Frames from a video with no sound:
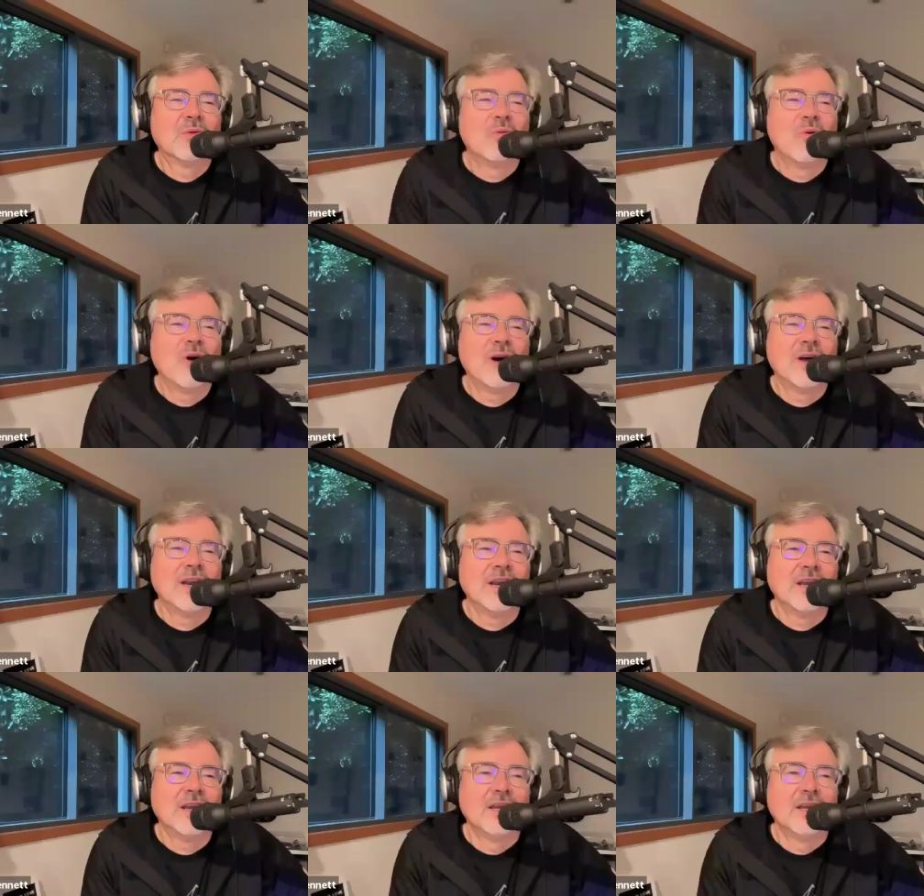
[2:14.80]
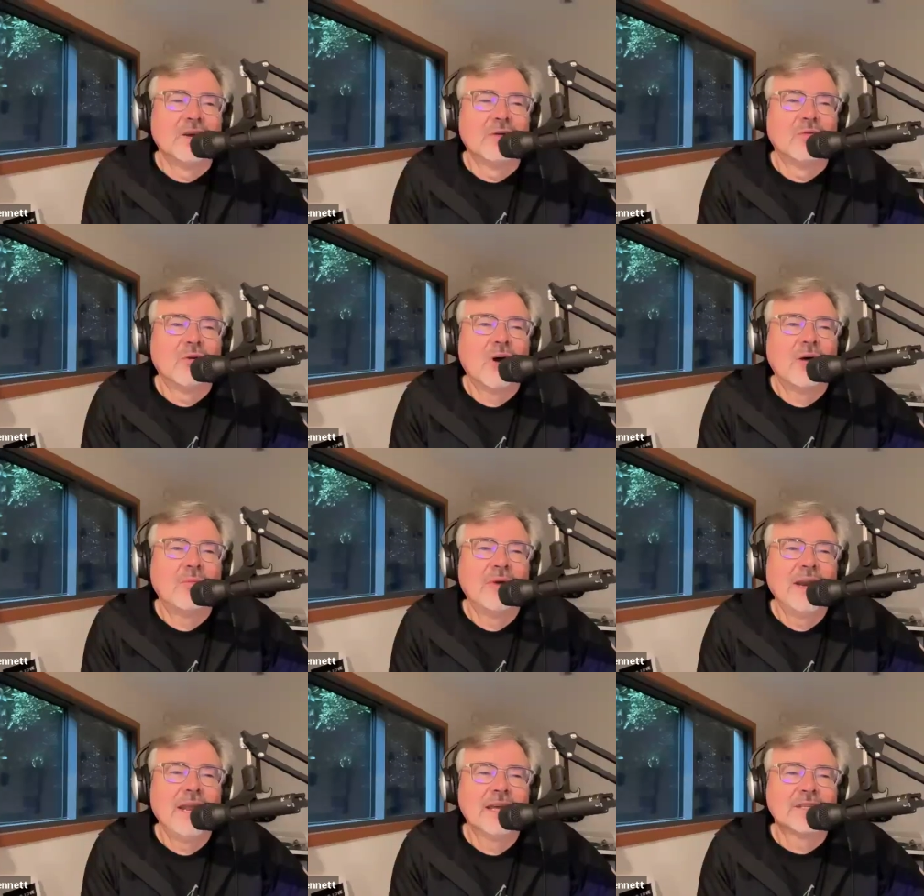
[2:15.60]
one,
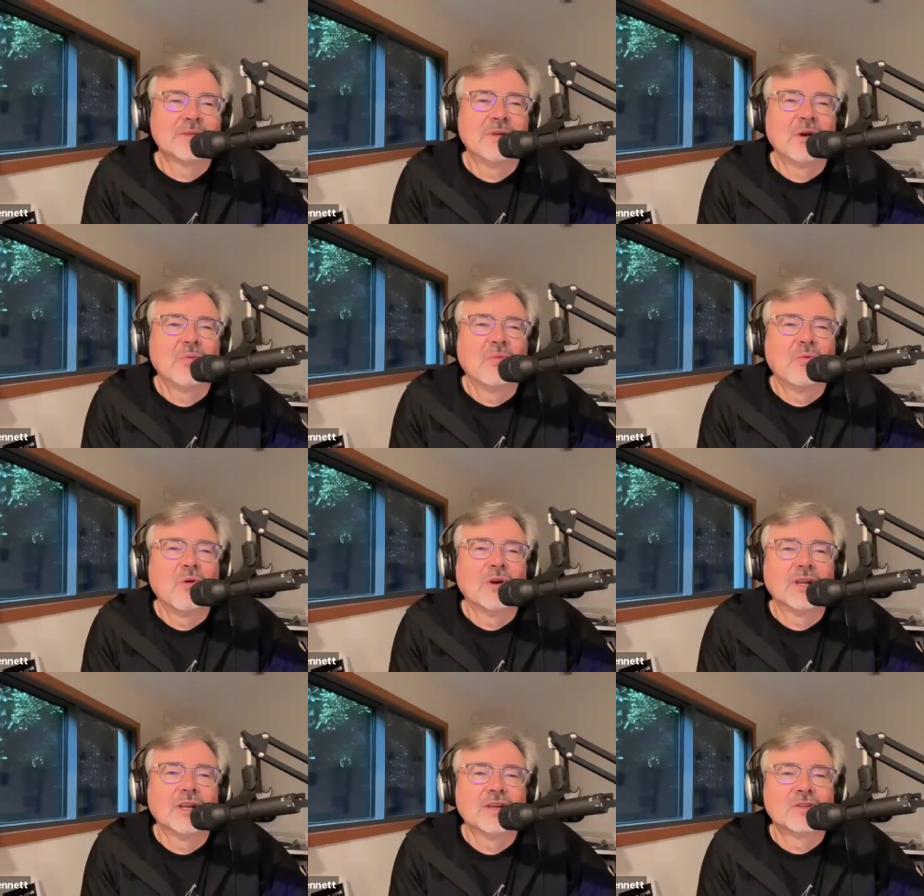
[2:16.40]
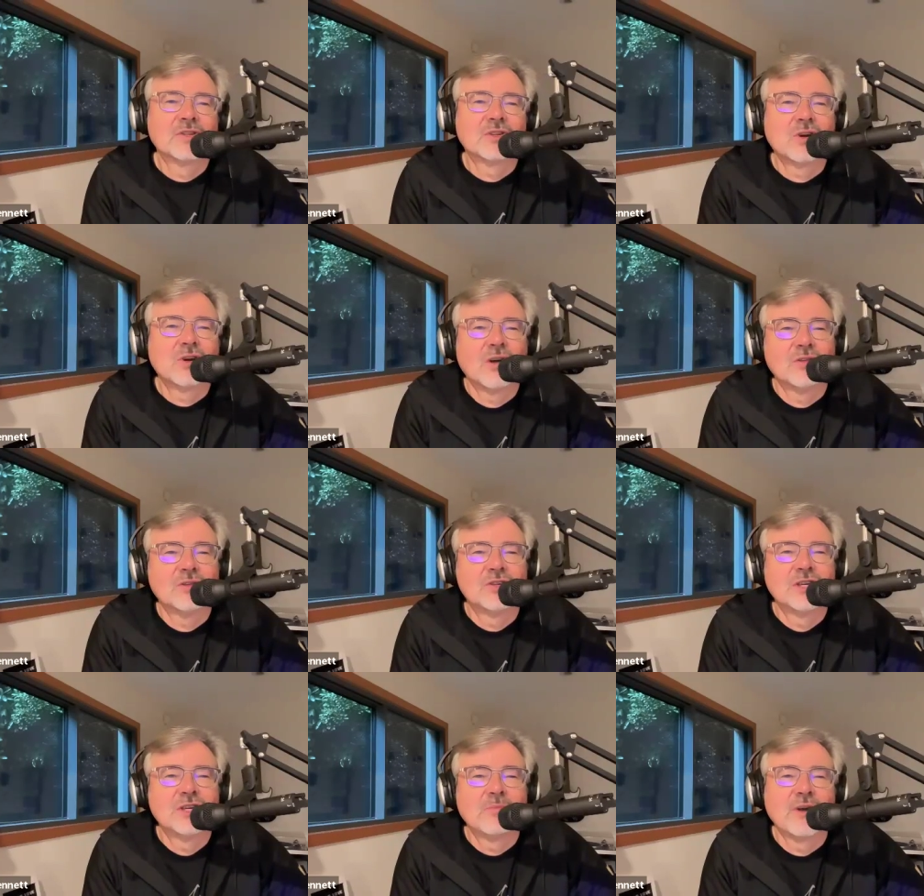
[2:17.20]
Robin has been awarded a
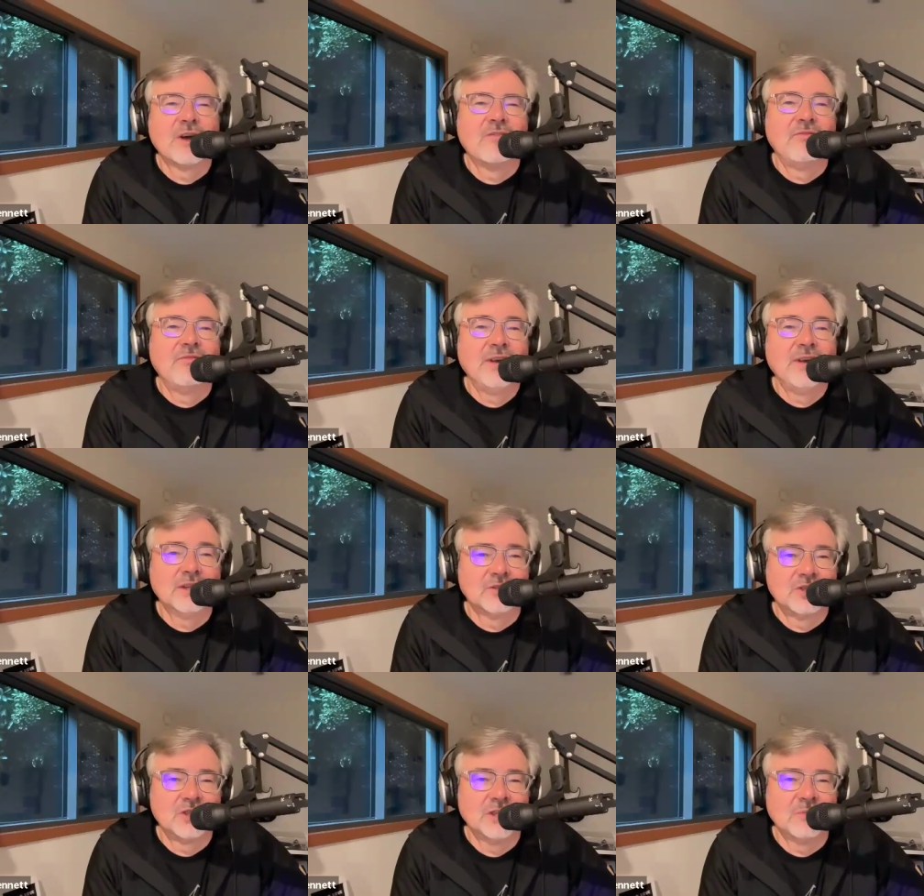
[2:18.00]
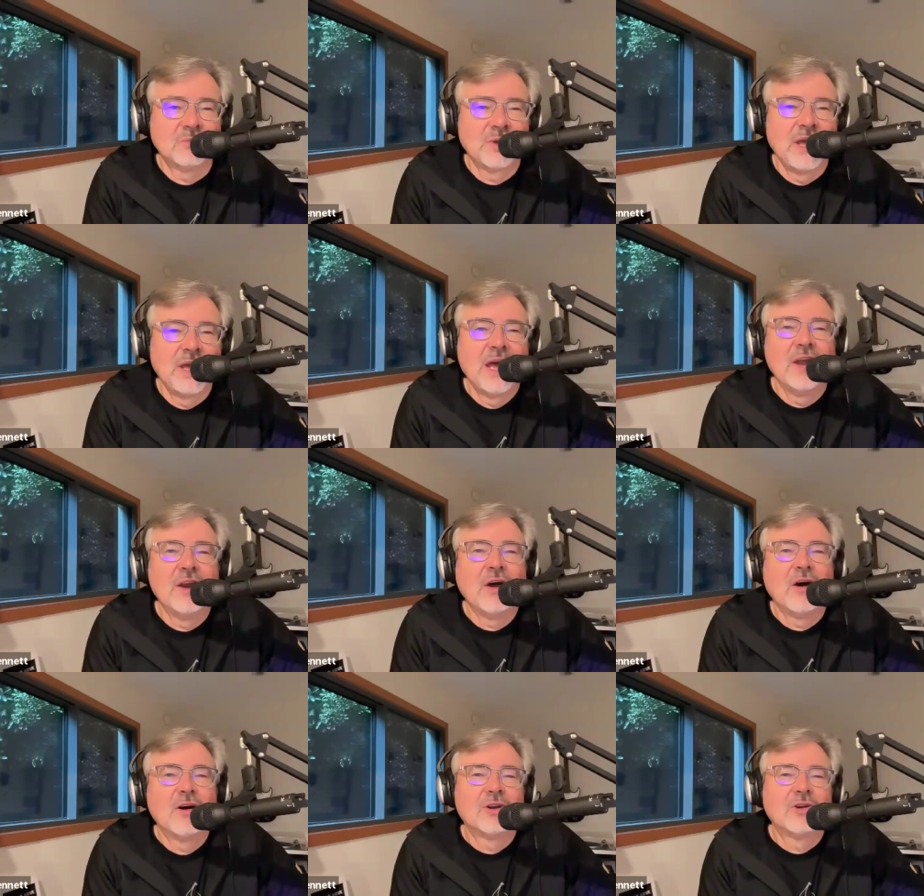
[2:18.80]
scholarship, a fellowship, an
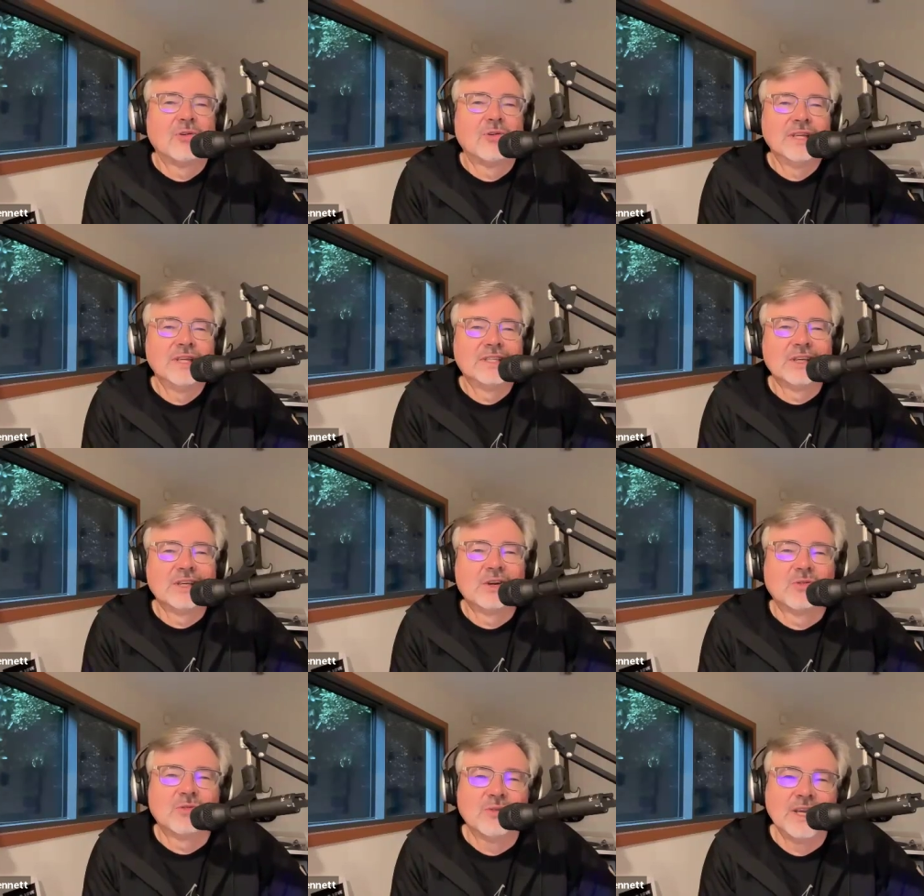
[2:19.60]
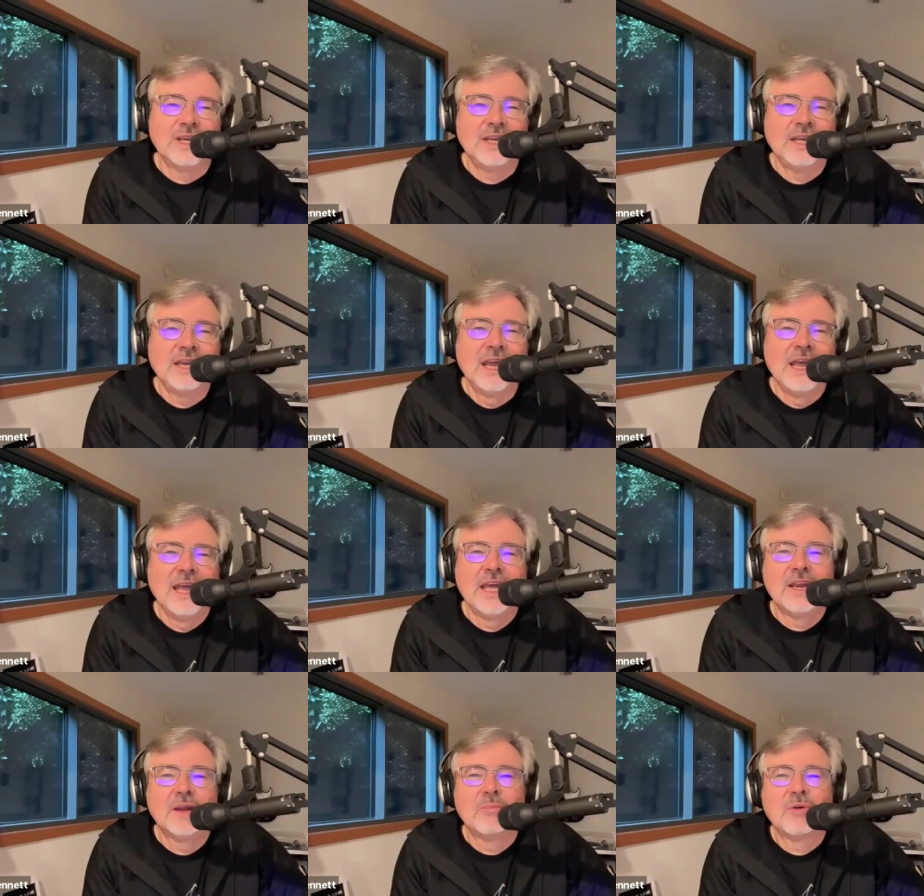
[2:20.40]
honorary degree,
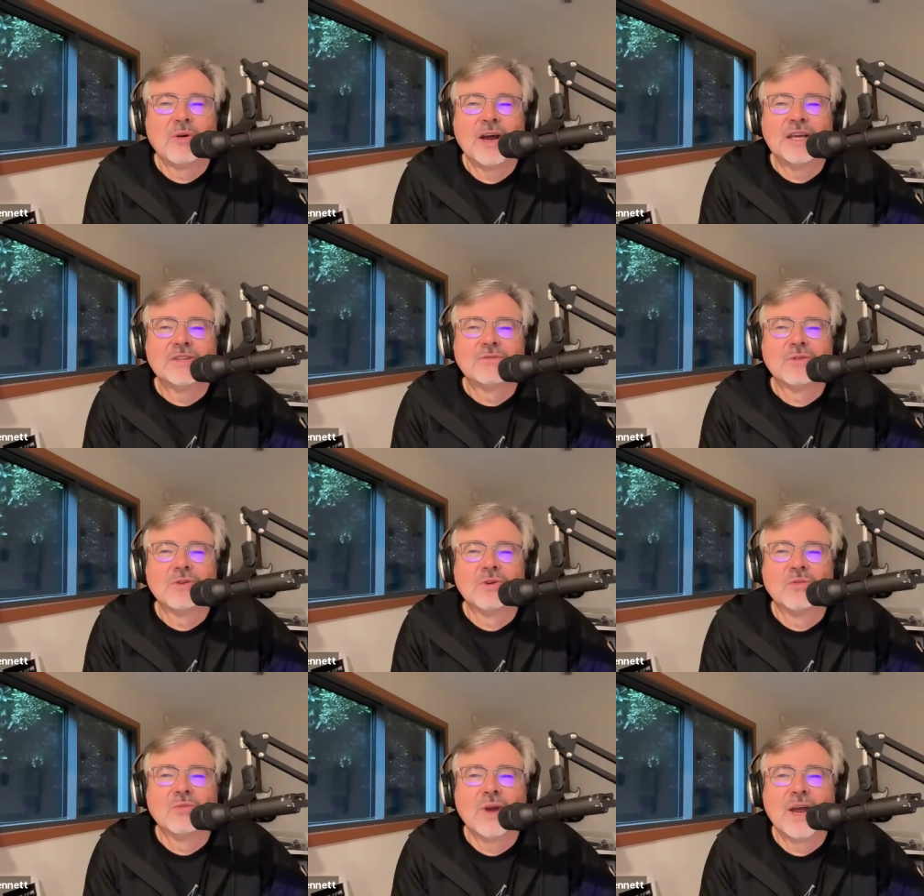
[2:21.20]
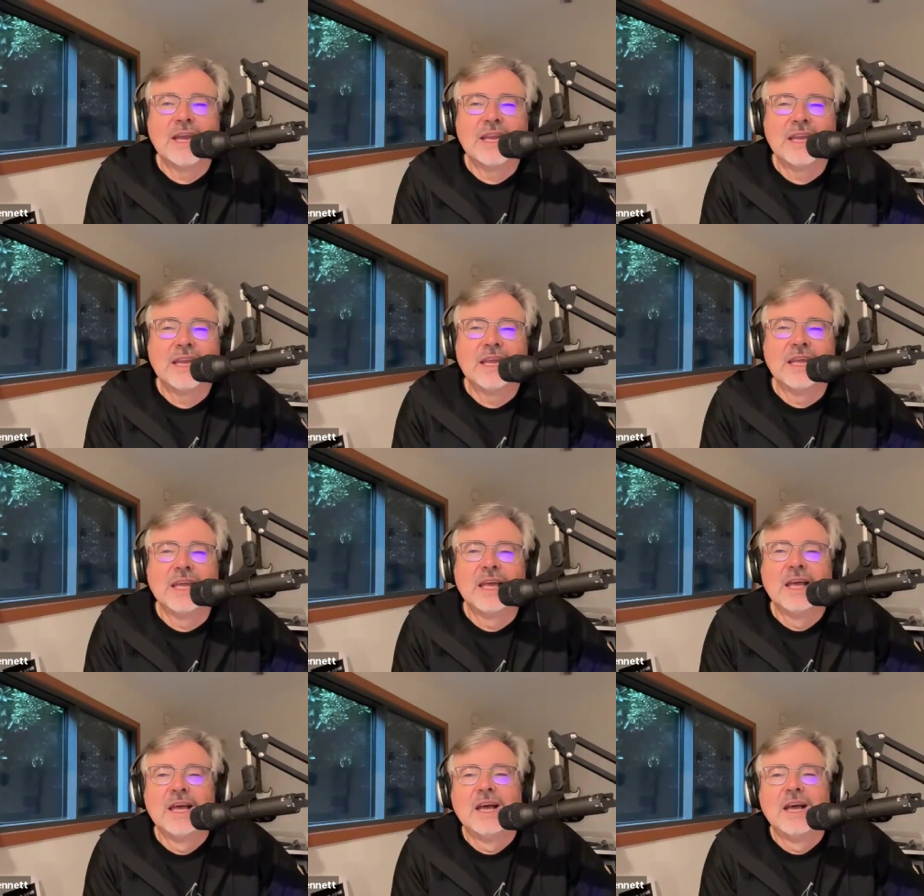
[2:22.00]
and a prize for her writing,